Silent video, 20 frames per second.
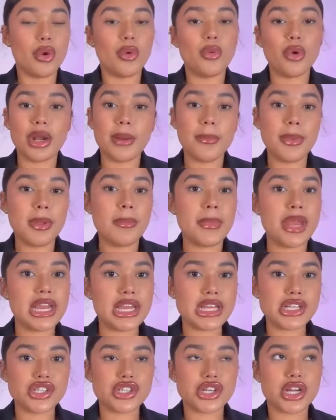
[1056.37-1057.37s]
we want to be
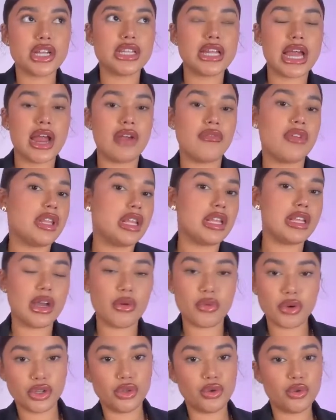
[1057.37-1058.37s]
making sure that everything
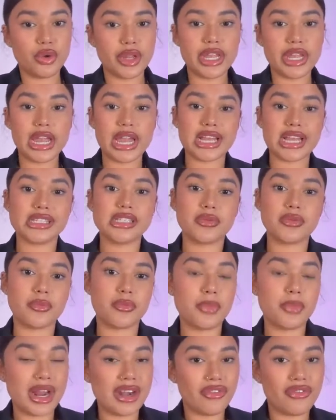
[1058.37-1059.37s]
that we're doing is
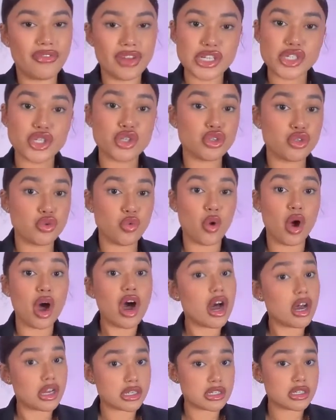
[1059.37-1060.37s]
beneficial to
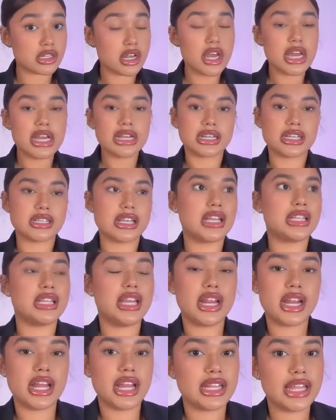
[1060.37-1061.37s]
us. Because at
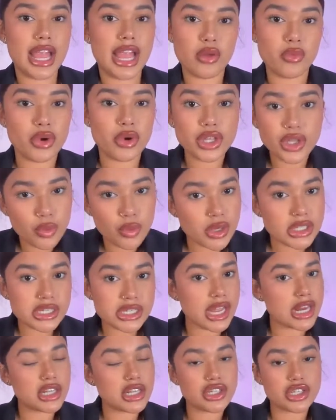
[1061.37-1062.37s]
the end of the day, we're the
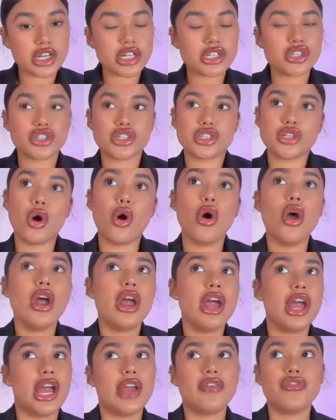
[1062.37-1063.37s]
ones getting surgery. So
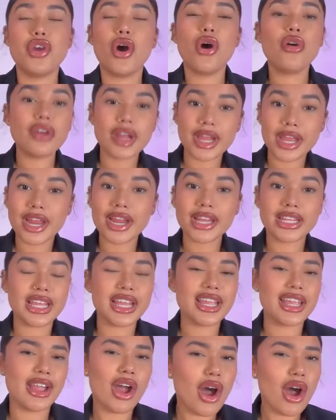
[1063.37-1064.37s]
if you're over here
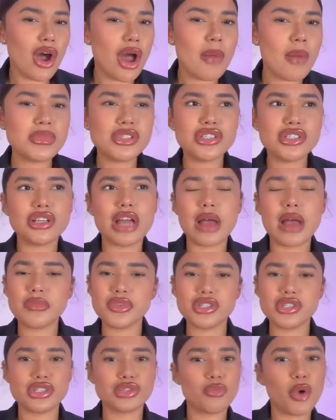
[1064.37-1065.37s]
thinking, oh,
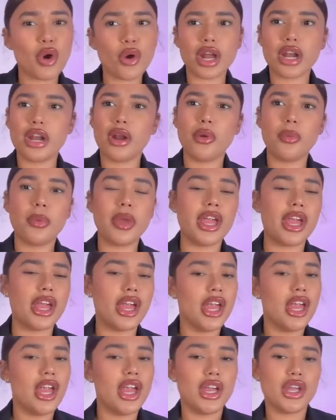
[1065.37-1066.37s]
I'm just smoke a little
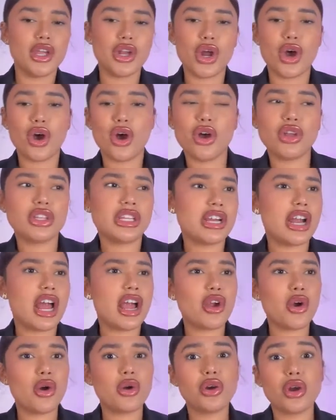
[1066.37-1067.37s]
bit, you know, they're
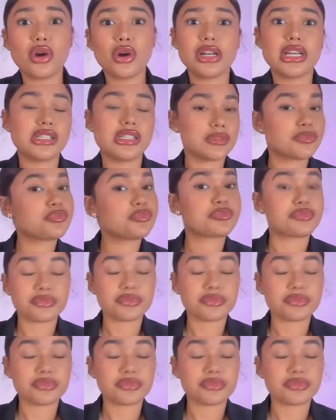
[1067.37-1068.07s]
not gonna notice.